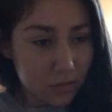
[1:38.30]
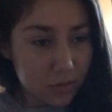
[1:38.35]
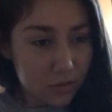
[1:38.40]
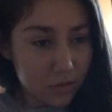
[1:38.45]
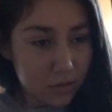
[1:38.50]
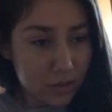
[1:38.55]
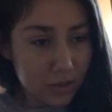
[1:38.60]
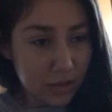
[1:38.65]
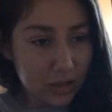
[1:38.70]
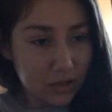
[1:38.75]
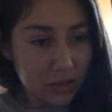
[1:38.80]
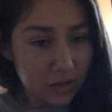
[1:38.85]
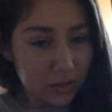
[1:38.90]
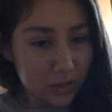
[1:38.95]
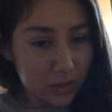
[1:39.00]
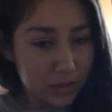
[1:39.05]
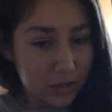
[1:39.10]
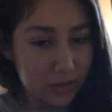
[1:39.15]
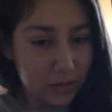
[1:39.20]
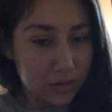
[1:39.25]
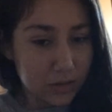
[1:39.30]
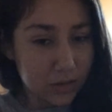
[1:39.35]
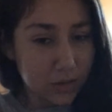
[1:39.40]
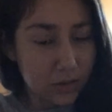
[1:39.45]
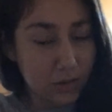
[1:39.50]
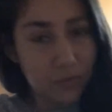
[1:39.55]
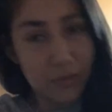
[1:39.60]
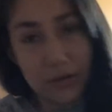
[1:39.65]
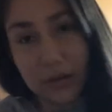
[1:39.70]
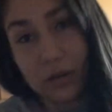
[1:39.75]
There's like cookies and
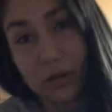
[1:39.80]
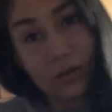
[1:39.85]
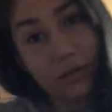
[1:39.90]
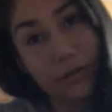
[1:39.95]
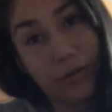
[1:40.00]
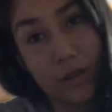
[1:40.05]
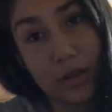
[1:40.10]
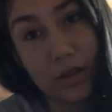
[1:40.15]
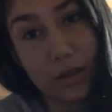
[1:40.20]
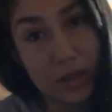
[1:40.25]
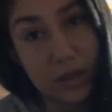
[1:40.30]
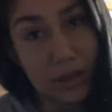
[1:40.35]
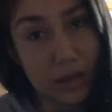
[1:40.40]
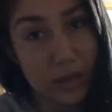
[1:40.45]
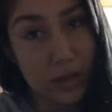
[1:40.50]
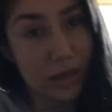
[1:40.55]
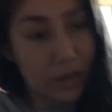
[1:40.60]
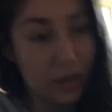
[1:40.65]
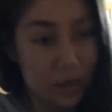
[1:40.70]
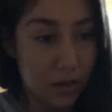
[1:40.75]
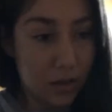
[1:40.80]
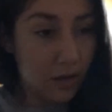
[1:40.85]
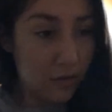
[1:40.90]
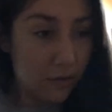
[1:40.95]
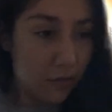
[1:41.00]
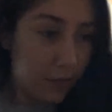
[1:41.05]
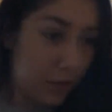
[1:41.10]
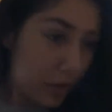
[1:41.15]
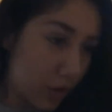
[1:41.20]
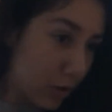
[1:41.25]
cereal, but I don't feel like eating either
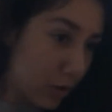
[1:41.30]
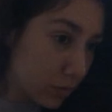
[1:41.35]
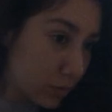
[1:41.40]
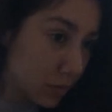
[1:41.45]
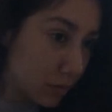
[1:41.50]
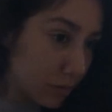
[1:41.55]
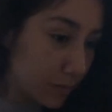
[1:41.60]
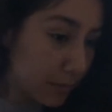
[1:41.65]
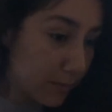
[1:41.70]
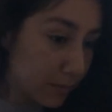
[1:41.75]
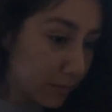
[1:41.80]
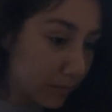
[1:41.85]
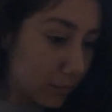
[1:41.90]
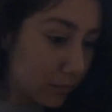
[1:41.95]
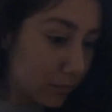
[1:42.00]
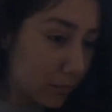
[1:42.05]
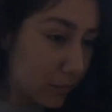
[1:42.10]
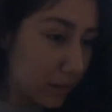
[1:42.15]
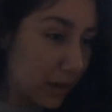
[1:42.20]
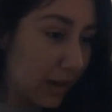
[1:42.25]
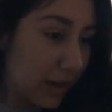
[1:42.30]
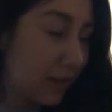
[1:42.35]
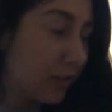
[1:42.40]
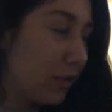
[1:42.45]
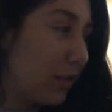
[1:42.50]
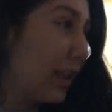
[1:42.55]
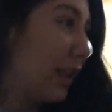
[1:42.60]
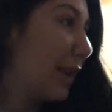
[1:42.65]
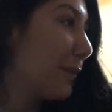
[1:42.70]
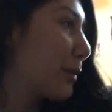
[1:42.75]
of those. I
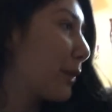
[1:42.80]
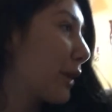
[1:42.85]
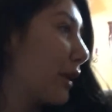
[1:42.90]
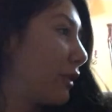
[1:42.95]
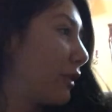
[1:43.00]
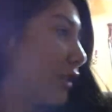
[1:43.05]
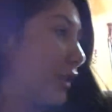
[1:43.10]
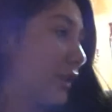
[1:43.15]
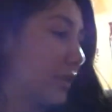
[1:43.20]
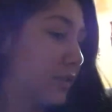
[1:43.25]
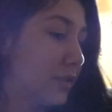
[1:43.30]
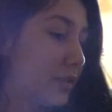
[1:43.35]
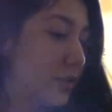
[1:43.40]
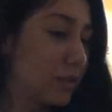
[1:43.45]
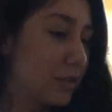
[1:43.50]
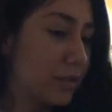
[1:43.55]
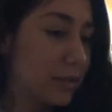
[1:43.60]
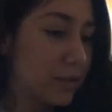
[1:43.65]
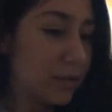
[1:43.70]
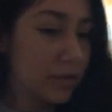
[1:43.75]
don't like brownies.